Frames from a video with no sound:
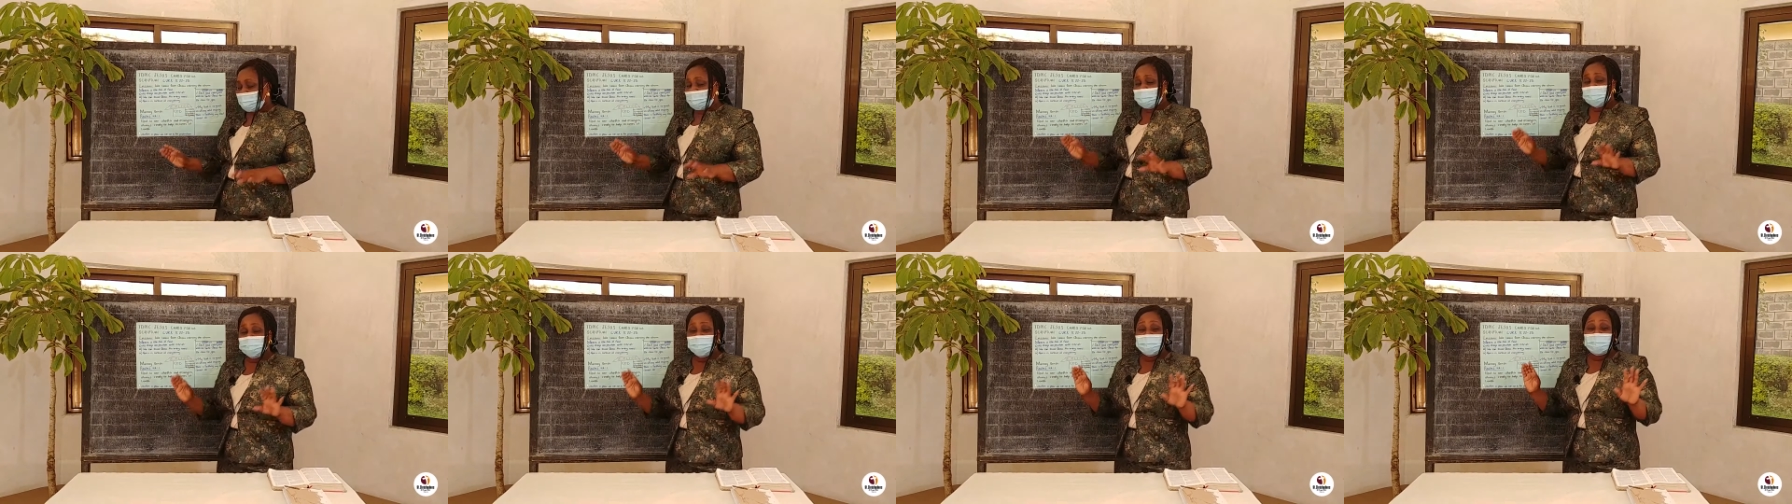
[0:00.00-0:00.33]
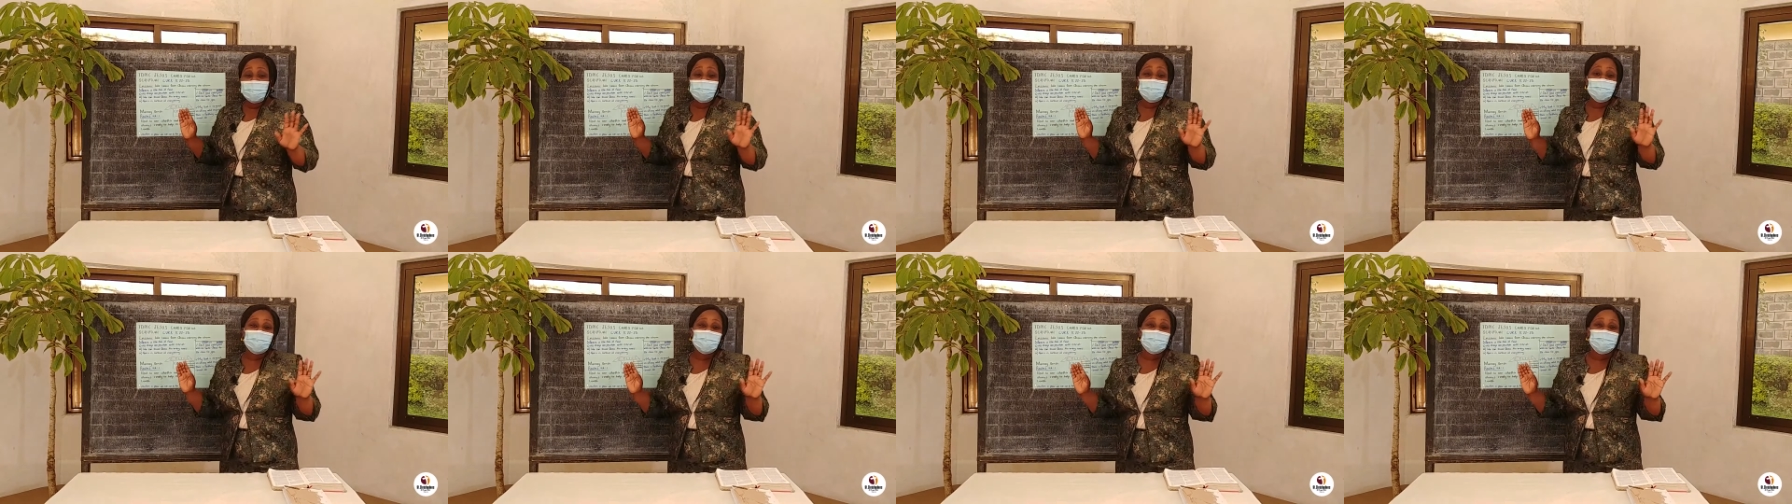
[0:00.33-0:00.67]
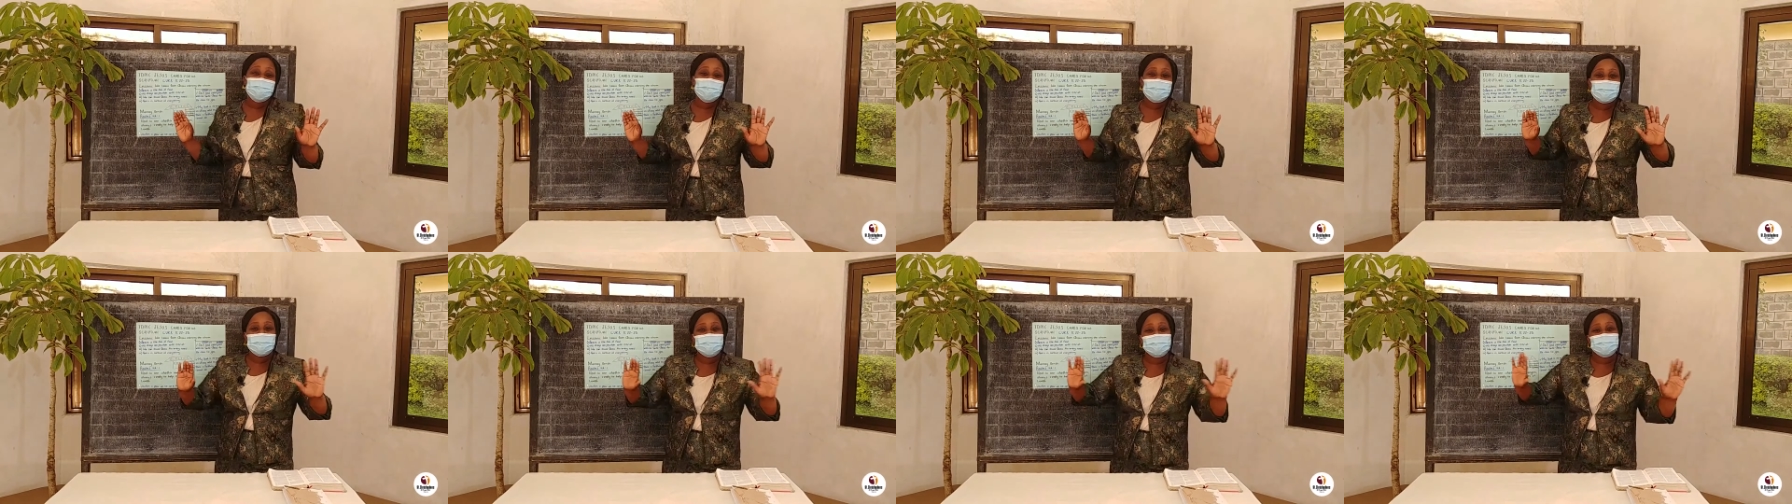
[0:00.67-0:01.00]
What we need to
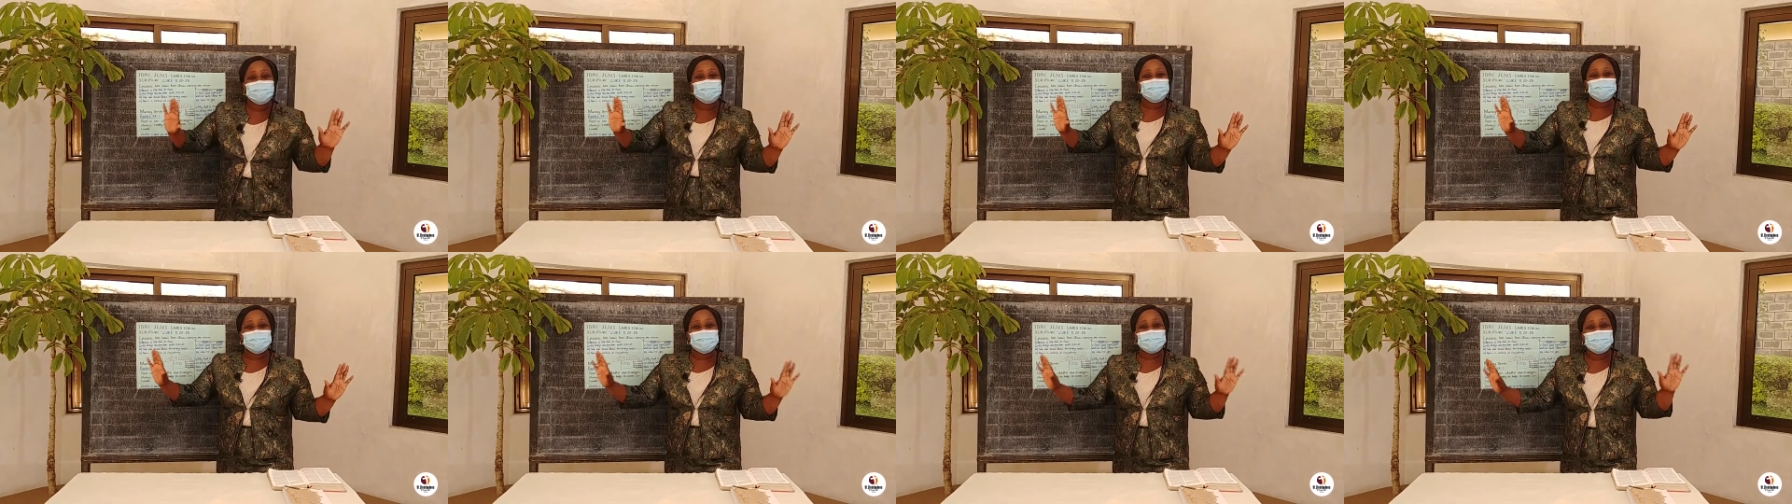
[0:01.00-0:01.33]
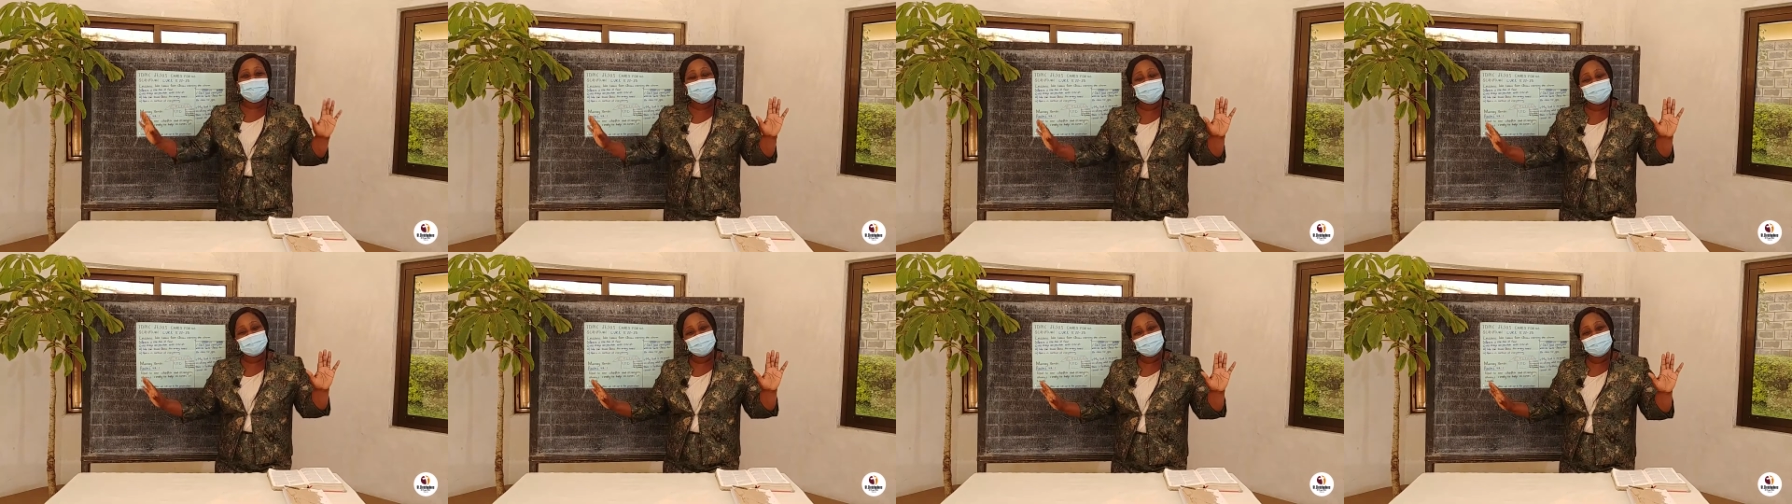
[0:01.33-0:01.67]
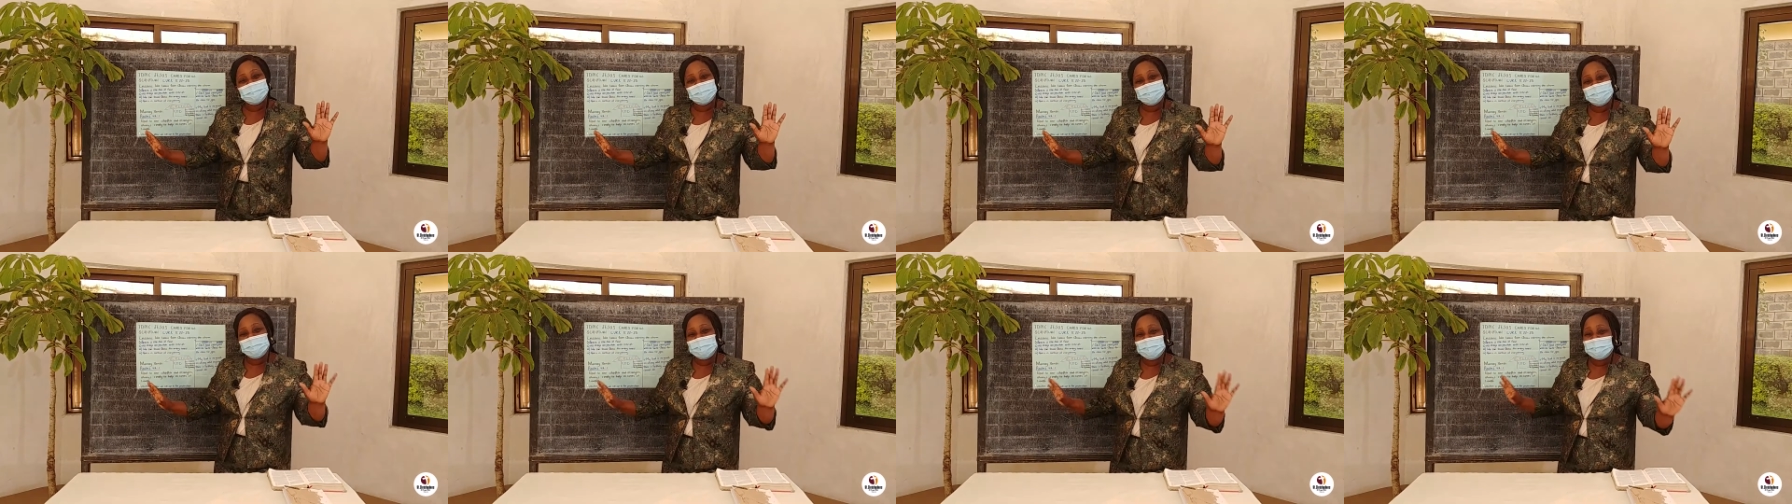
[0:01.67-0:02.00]
do is to sit,
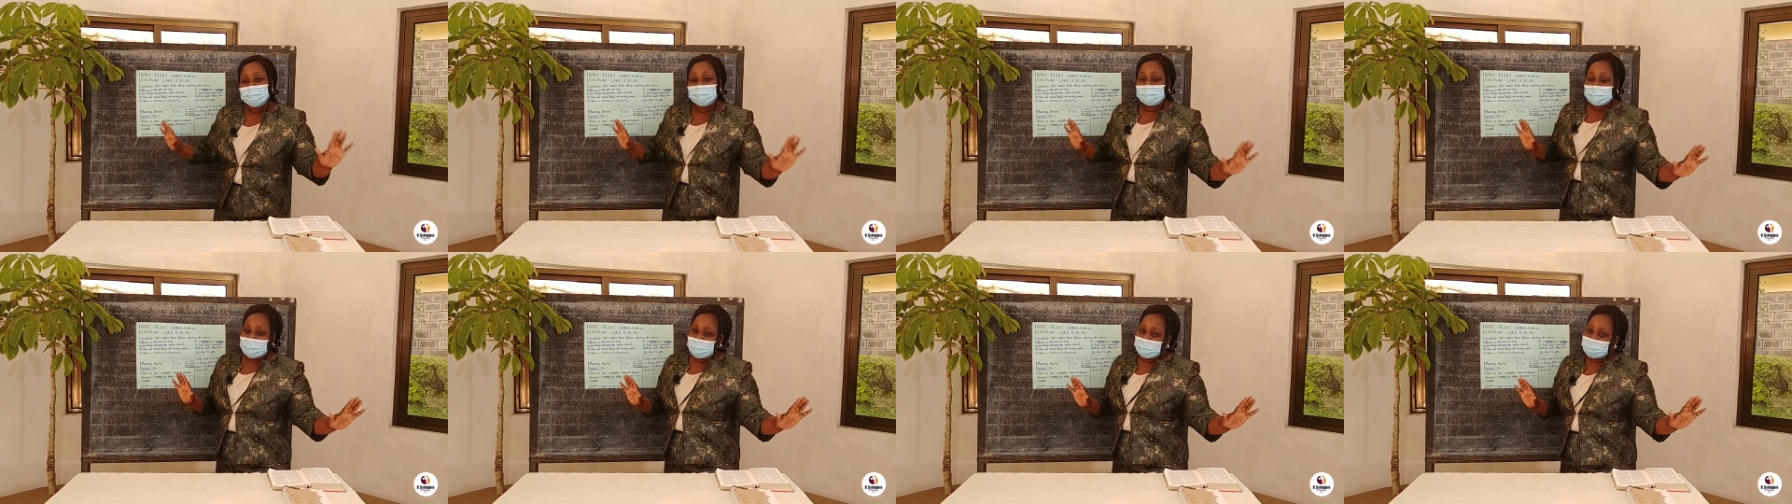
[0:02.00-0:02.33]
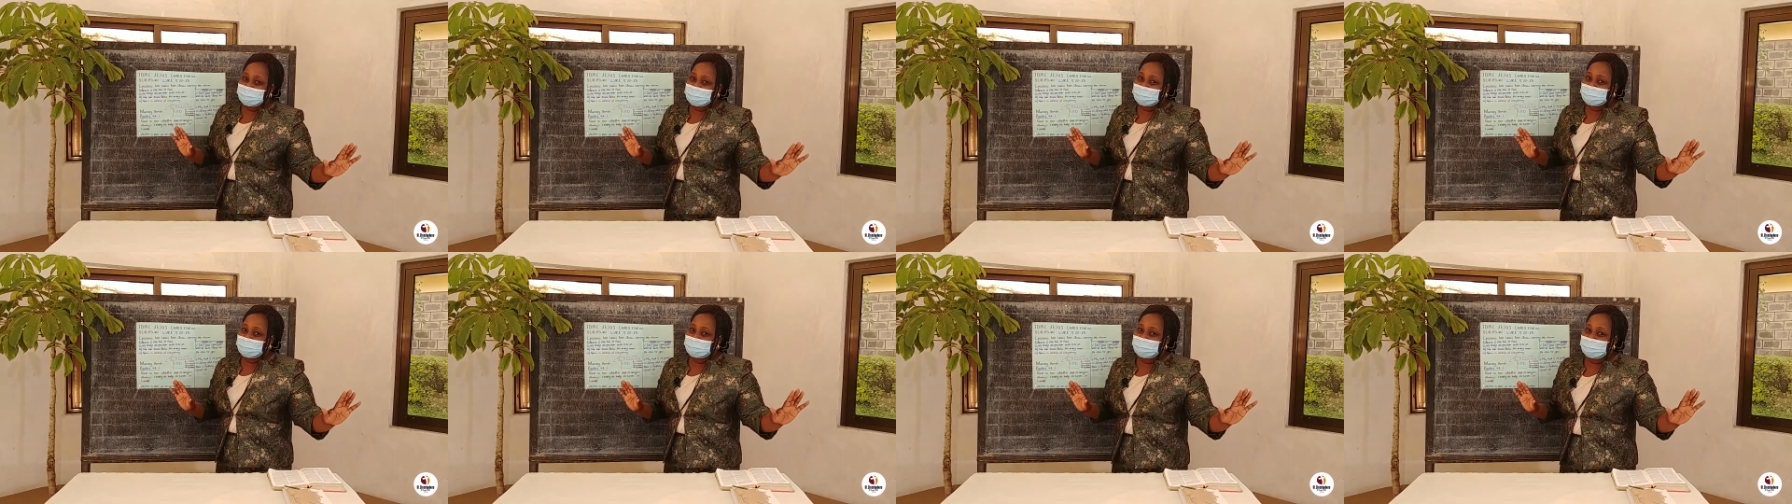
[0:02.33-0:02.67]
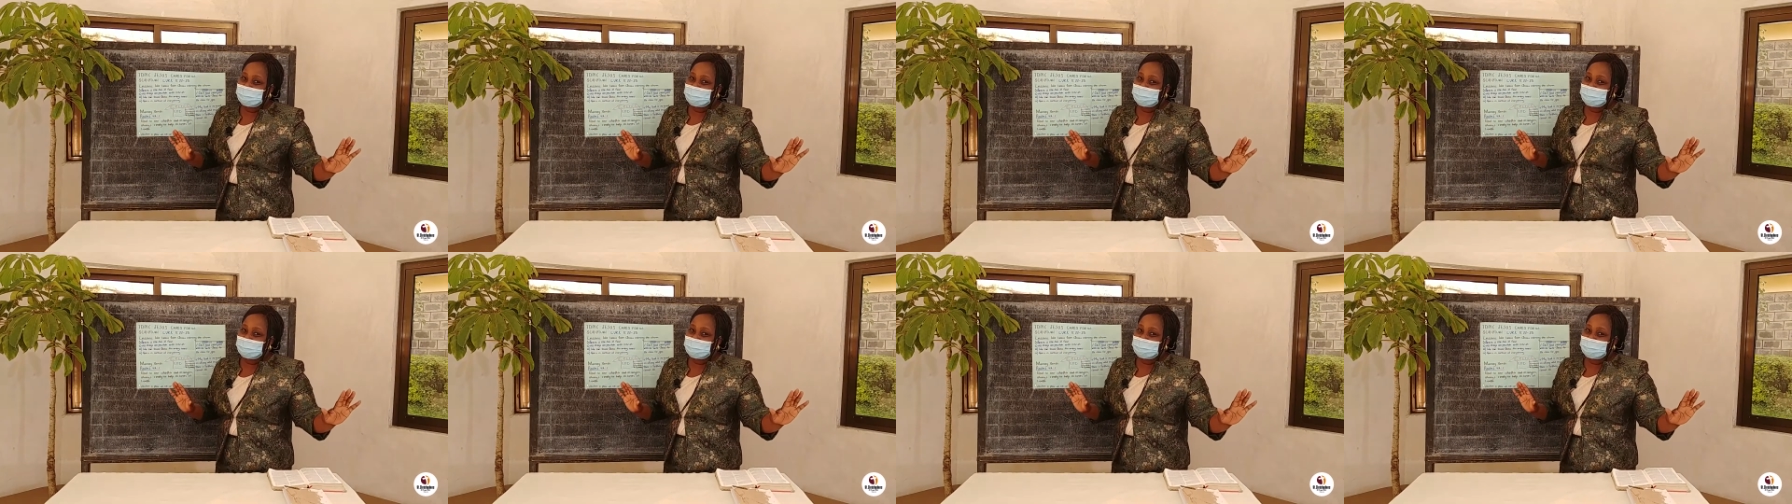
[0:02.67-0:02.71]
relax,